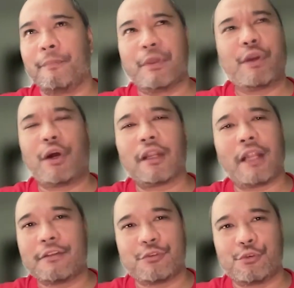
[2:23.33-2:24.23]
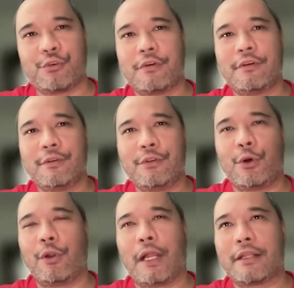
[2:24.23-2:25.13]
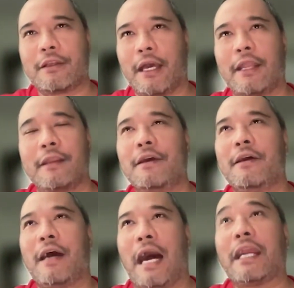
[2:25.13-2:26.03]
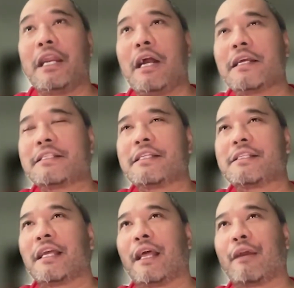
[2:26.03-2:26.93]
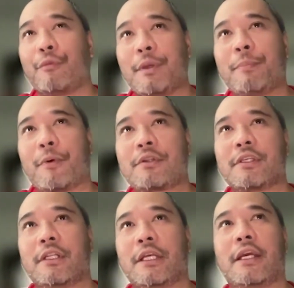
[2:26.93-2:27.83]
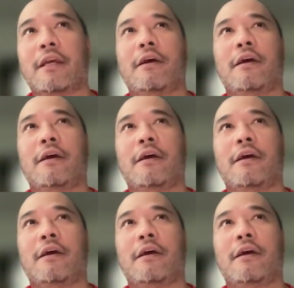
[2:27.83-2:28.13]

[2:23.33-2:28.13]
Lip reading: even online too, the whole idea. And I can honestly say, like, for me personally,